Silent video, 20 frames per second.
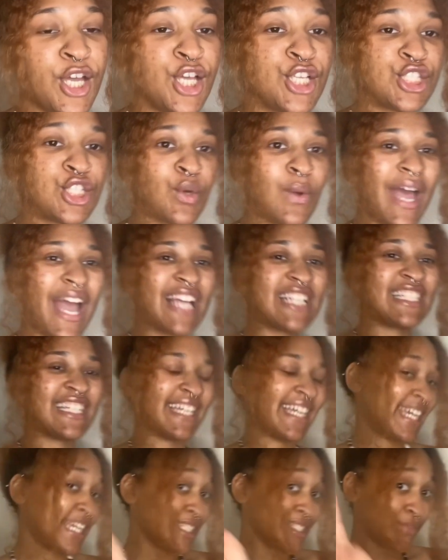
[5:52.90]
So, it
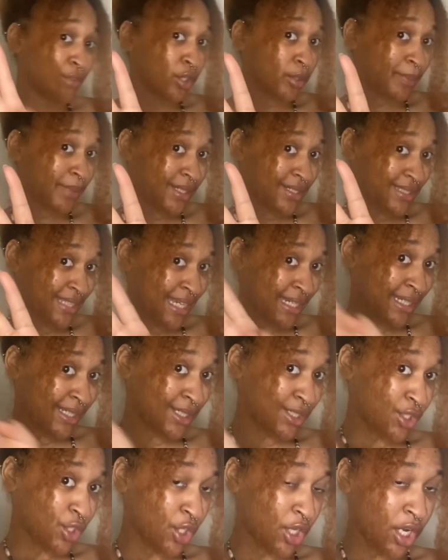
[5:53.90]
actually is four pairs that I need to
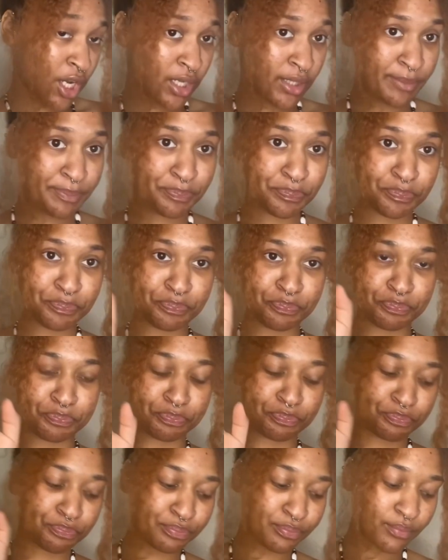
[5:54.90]
show y'all.
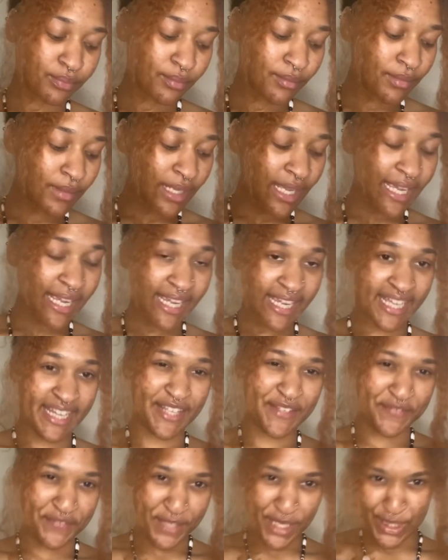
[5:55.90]
And the
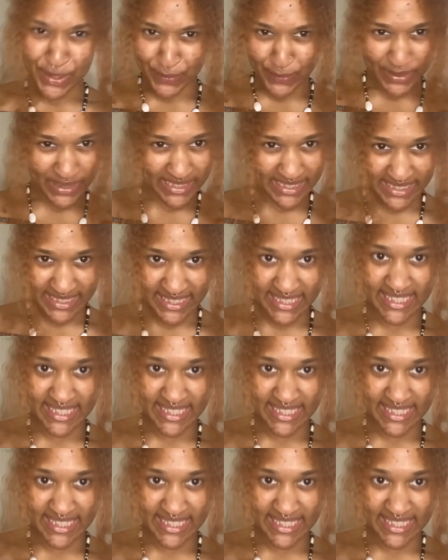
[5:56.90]
first one.